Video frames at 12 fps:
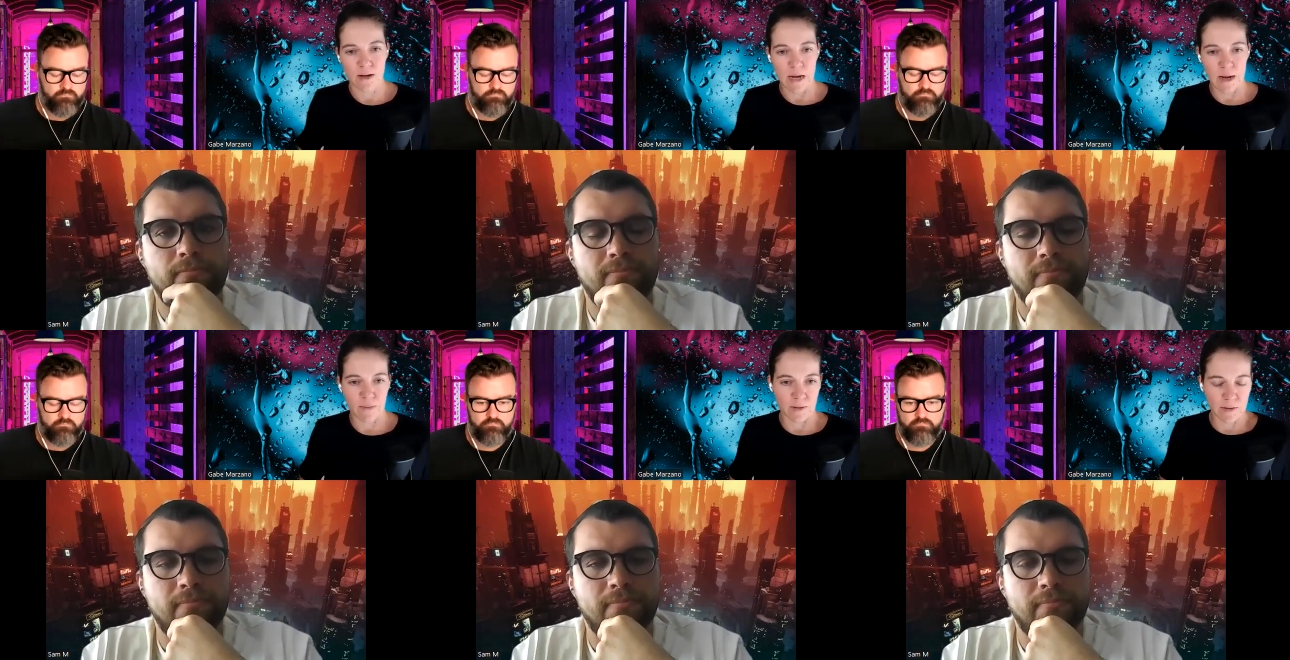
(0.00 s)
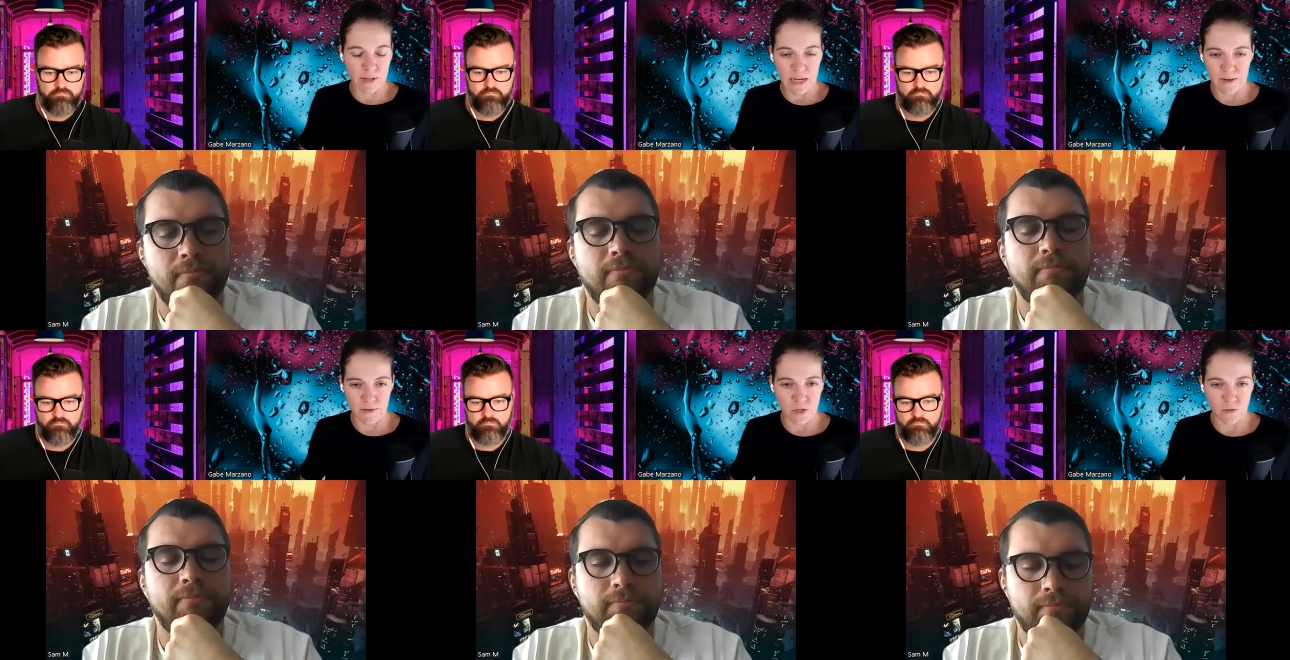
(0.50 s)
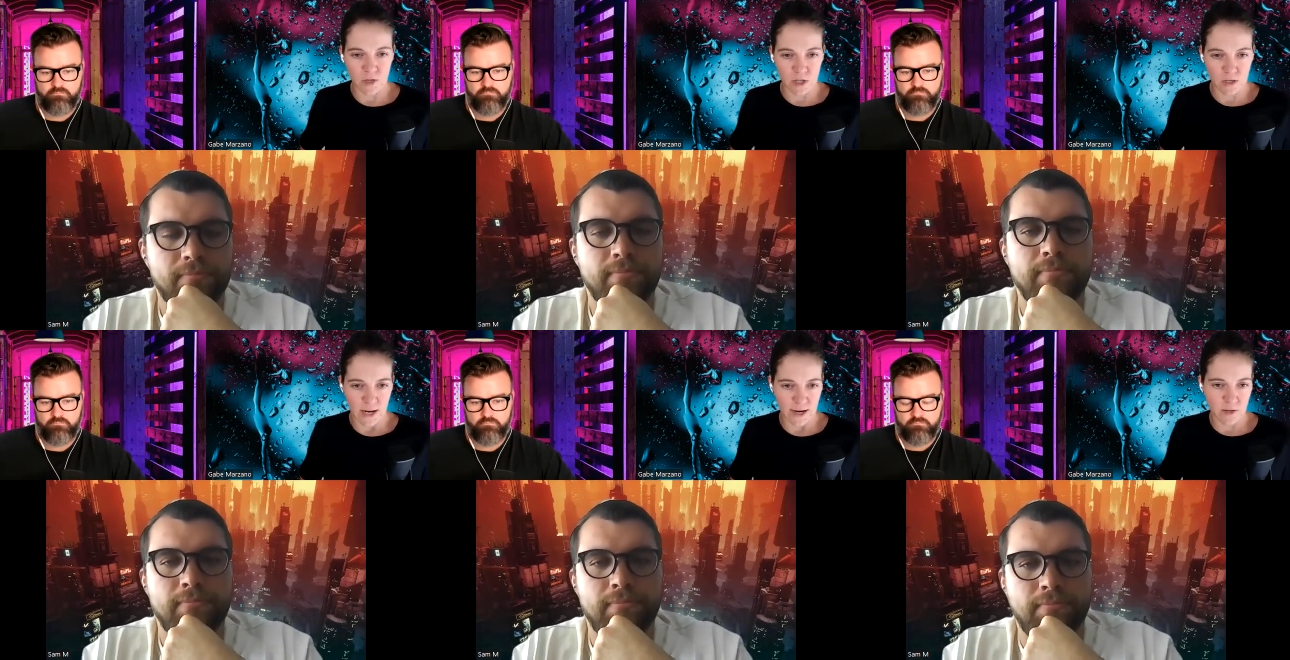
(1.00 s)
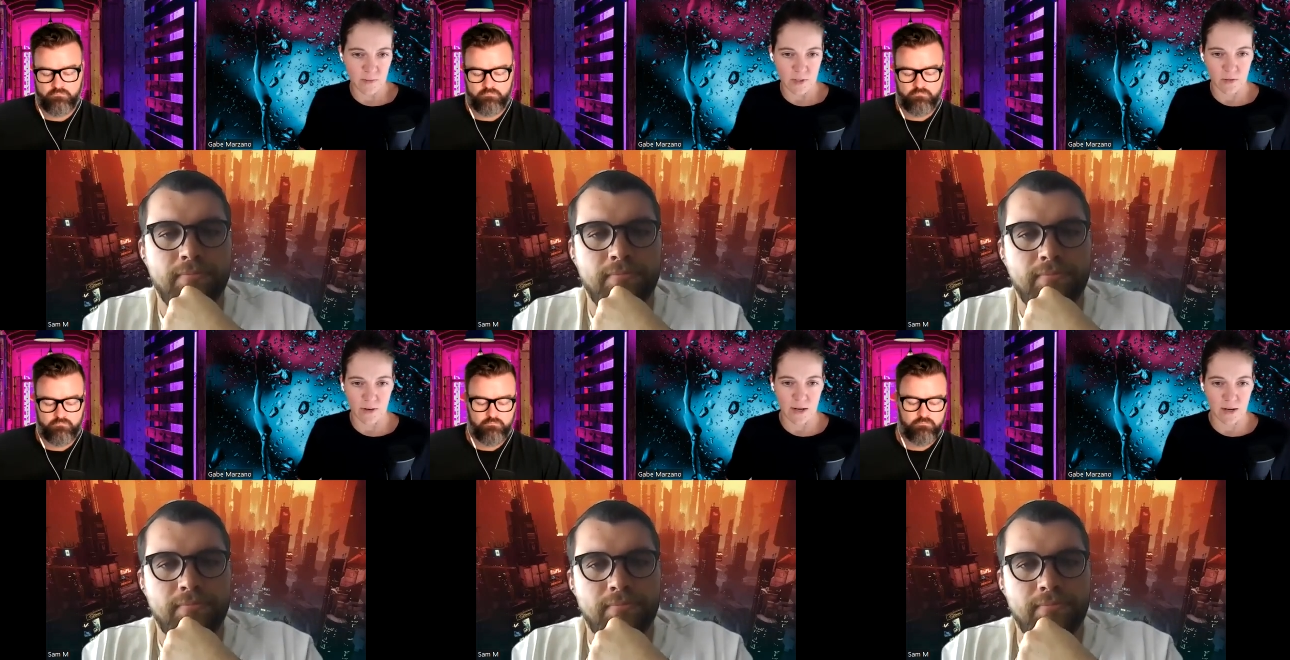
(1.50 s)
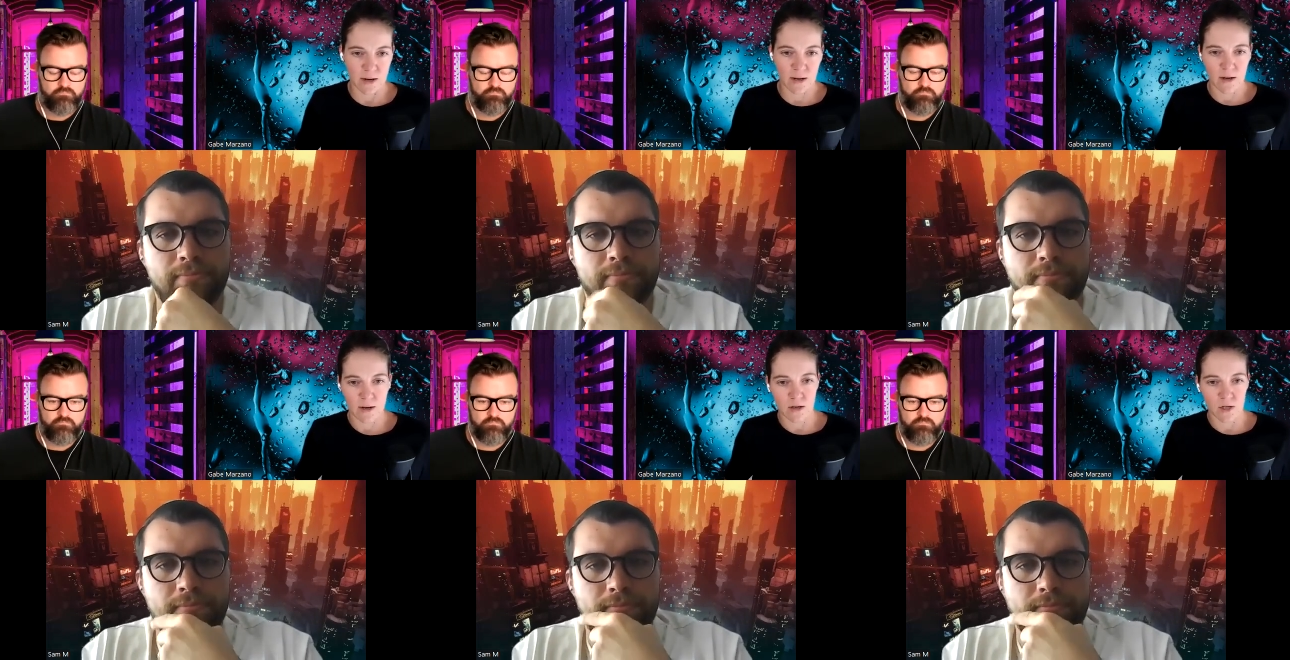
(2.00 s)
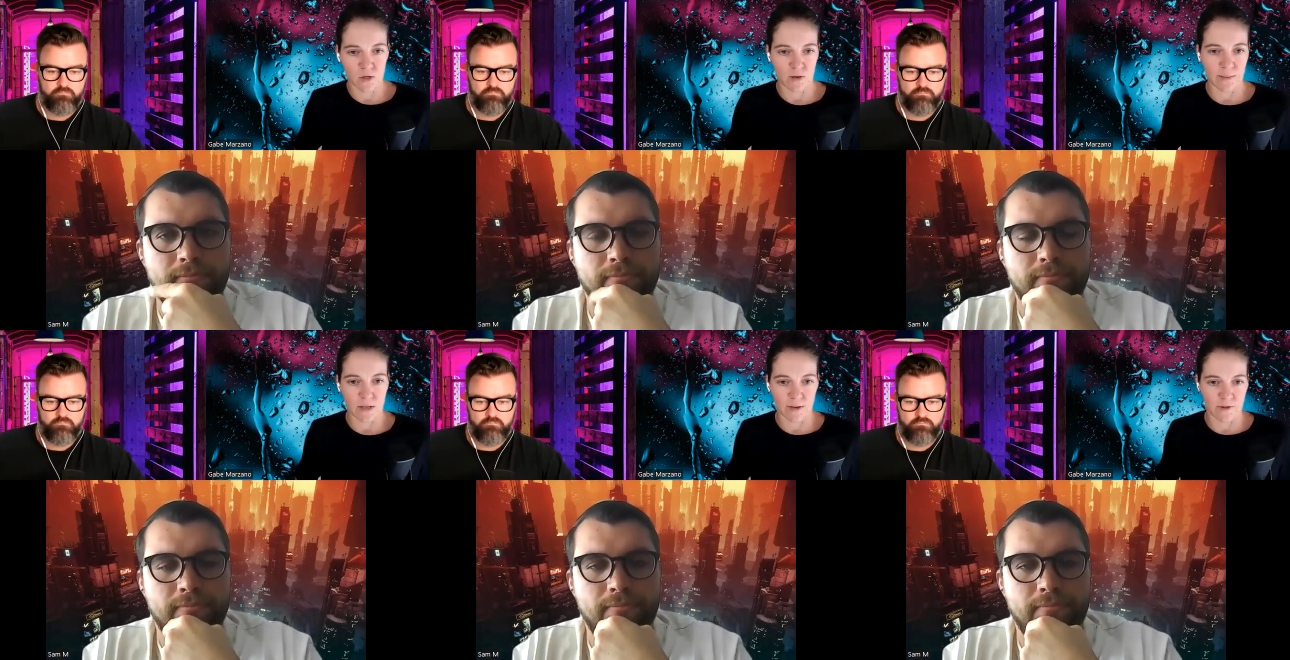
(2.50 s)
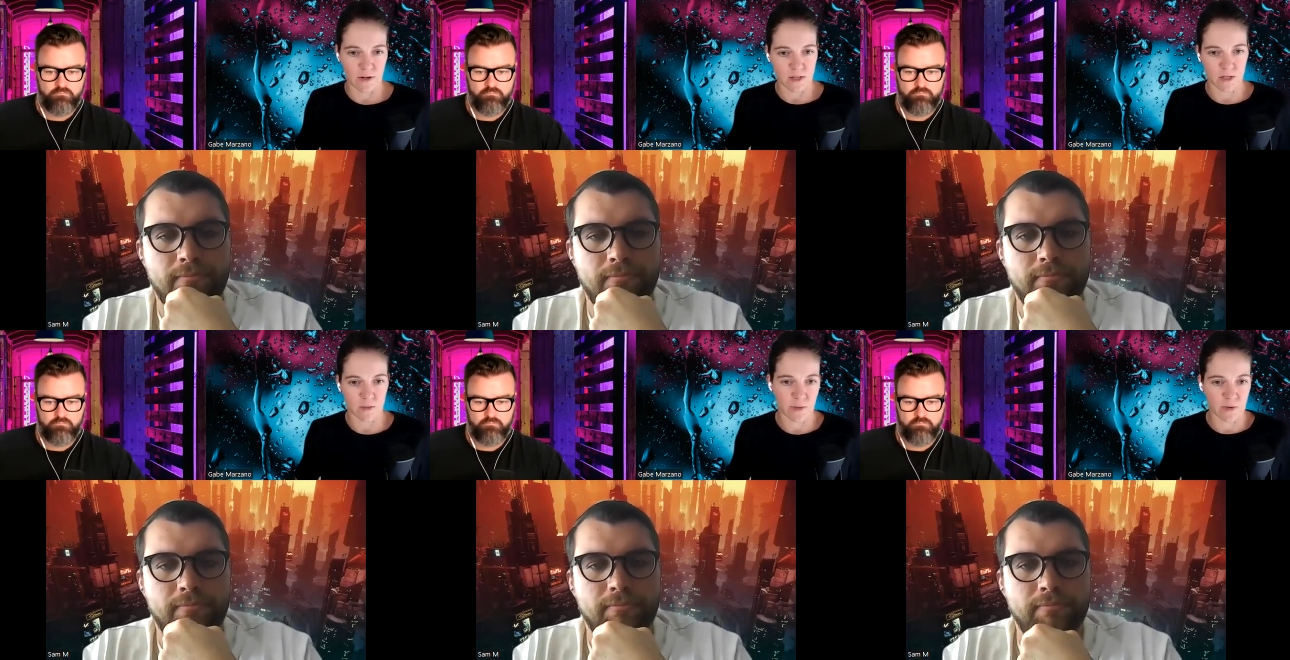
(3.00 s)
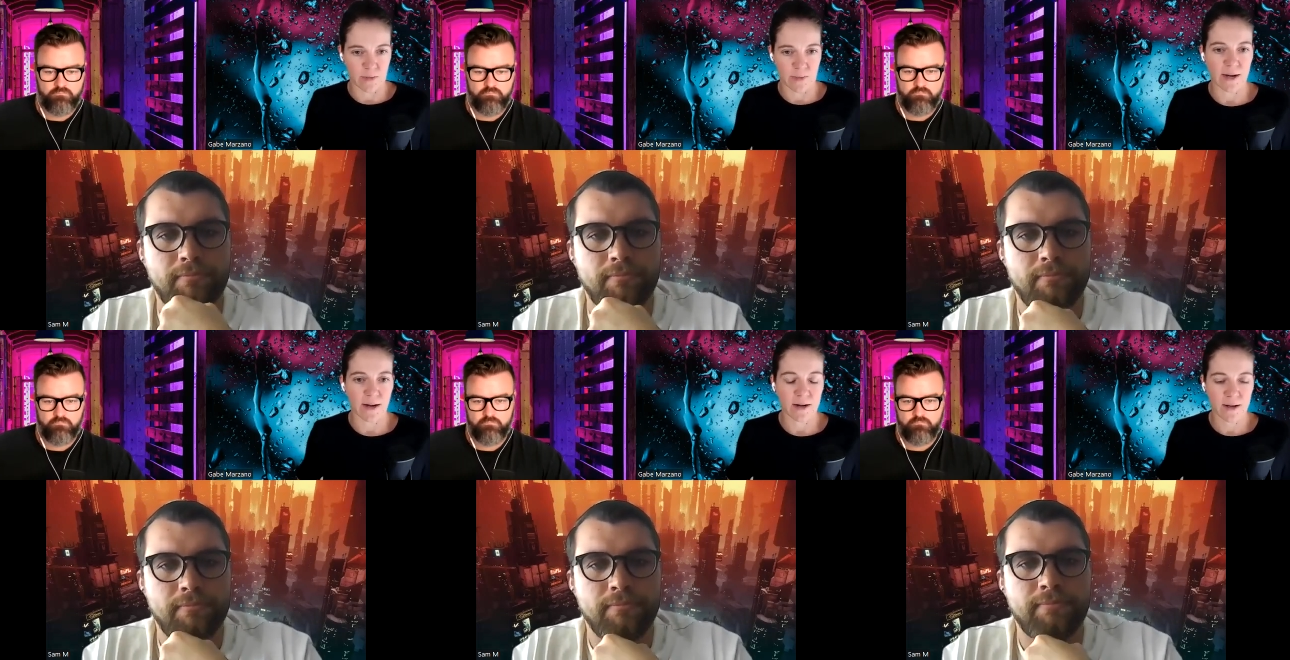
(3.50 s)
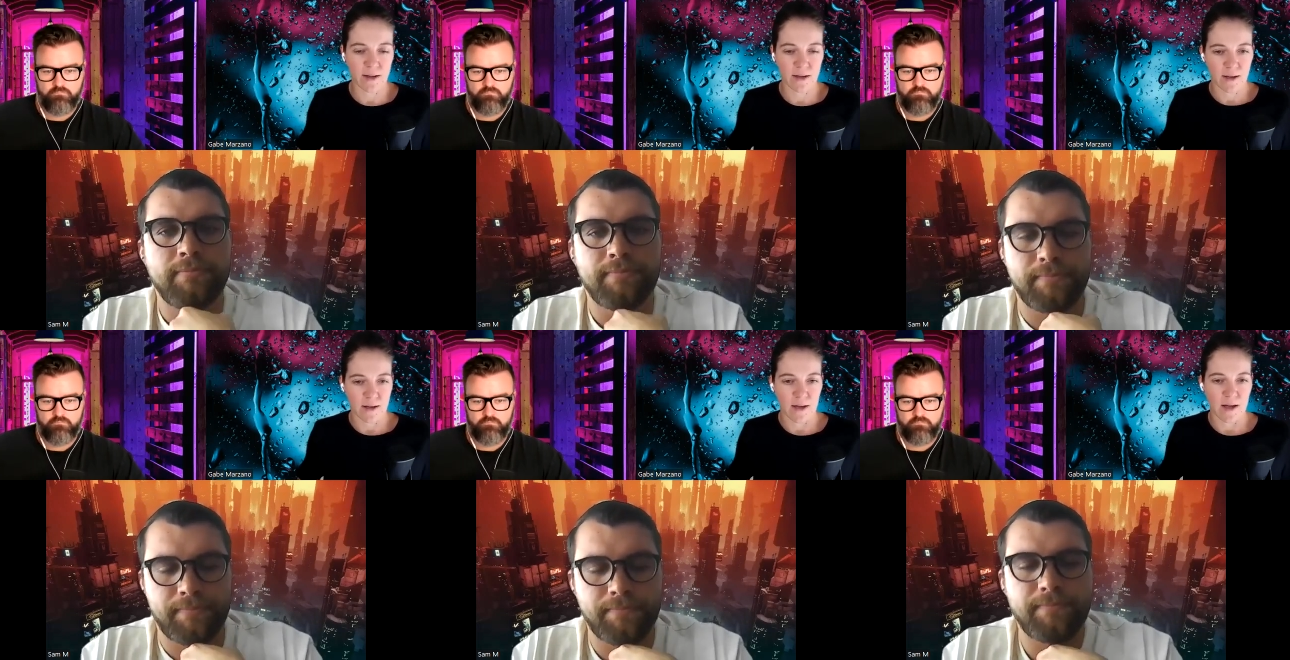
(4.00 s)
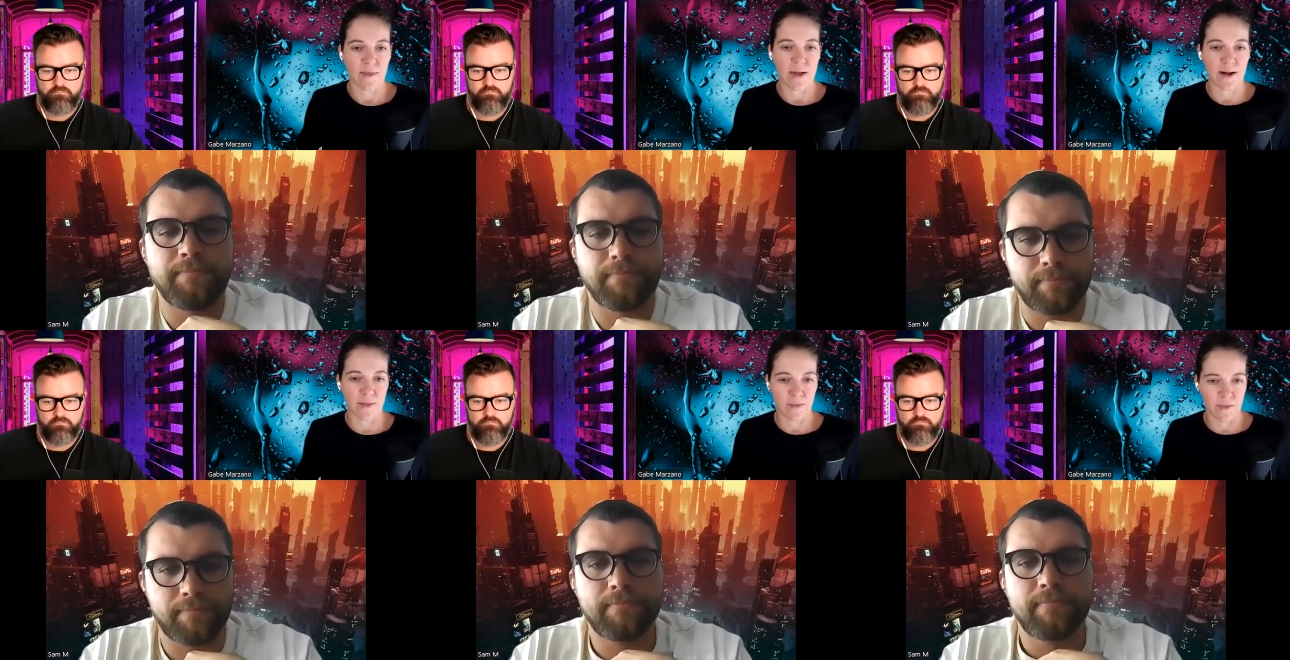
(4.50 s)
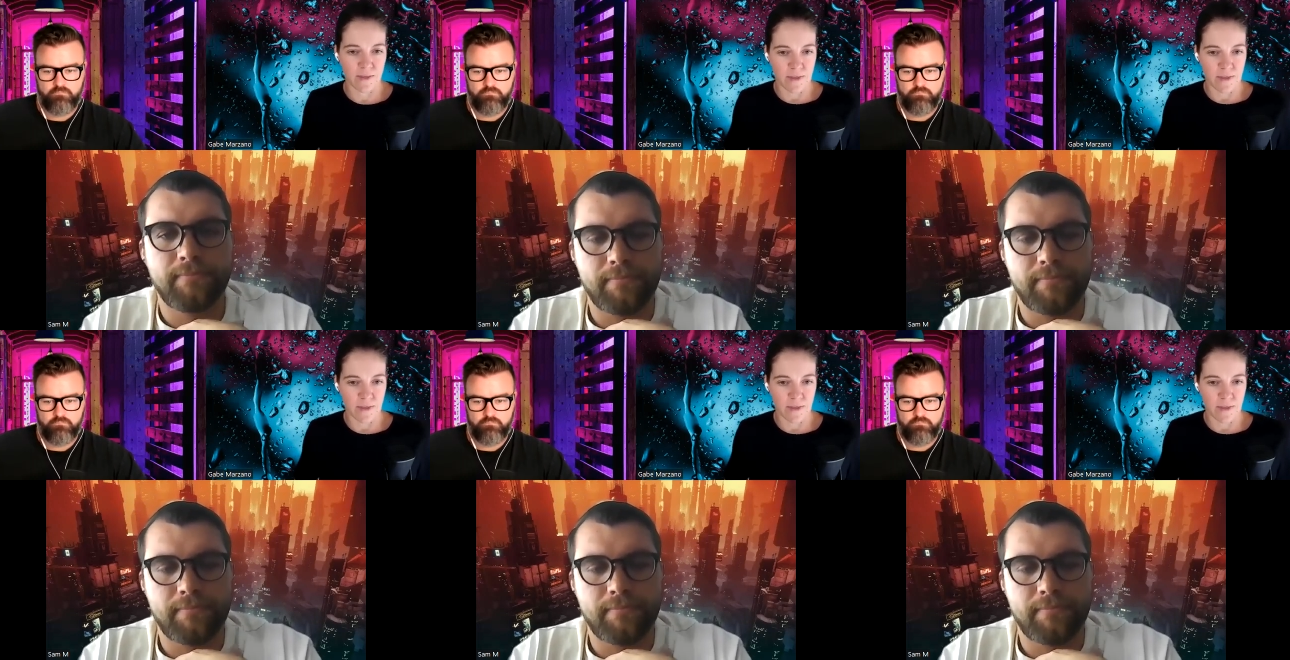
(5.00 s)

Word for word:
Speaker 1: and probably even switched tack between disruptor versus builder partner. And then at